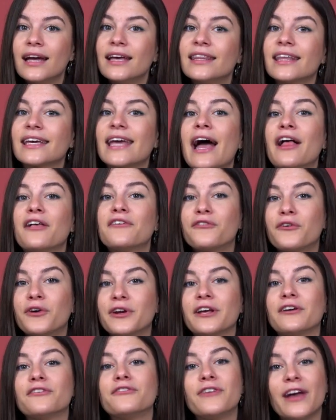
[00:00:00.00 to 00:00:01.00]
The
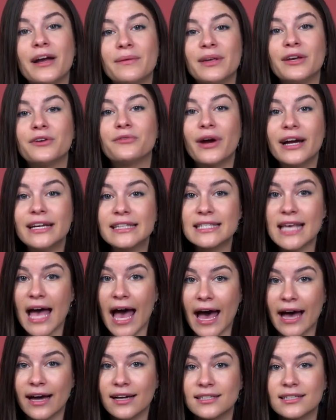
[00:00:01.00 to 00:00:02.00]
California Family Rights
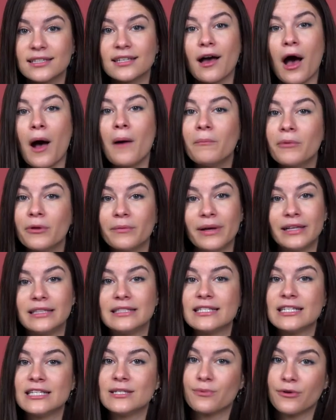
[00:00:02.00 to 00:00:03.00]
Act
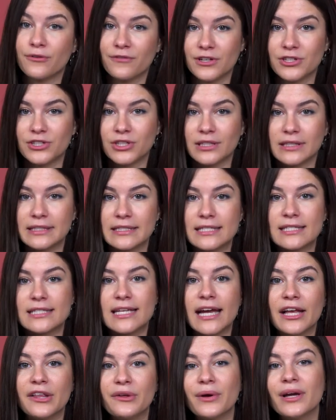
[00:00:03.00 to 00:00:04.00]
complements these provisions,
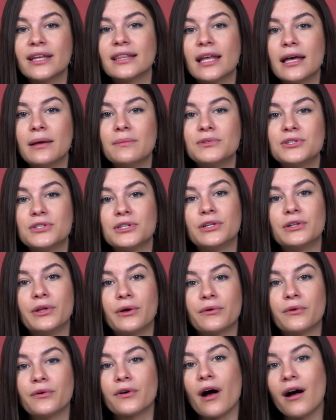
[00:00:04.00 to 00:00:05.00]
tailoring them to the
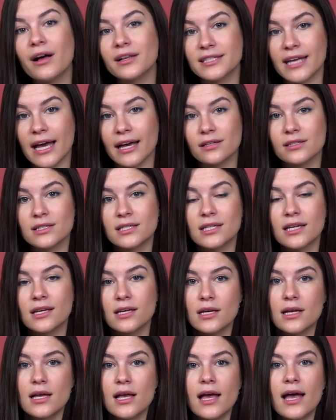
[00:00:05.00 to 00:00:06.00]
local context.
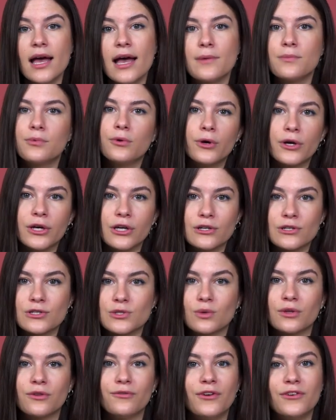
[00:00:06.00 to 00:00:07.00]
Employers
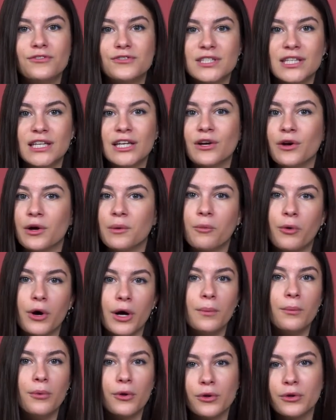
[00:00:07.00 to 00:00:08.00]
with 50 or more
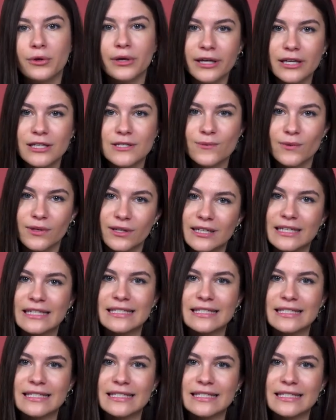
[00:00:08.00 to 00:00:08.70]
employees within